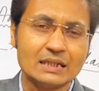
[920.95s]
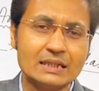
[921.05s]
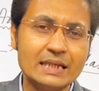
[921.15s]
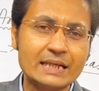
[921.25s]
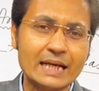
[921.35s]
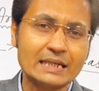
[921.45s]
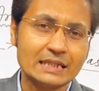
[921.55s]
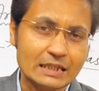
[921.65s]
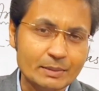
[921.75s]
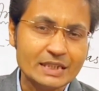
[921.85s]
they can
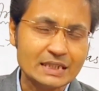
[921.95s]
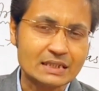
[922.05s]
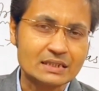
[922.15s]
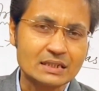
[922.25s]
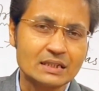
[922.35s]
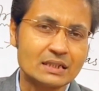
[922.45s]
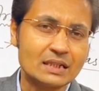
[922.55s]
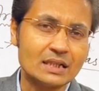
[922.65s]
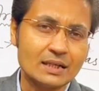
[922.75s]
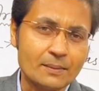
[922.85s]
imitate
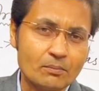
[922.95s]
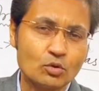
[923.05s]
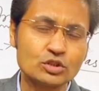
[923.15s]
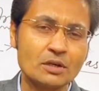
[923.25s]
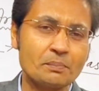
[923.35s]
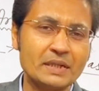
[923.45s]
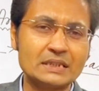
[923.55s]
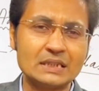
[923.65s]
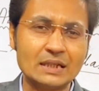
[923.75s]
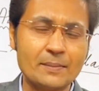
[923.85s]
the motion
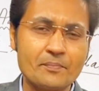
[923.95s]
picture.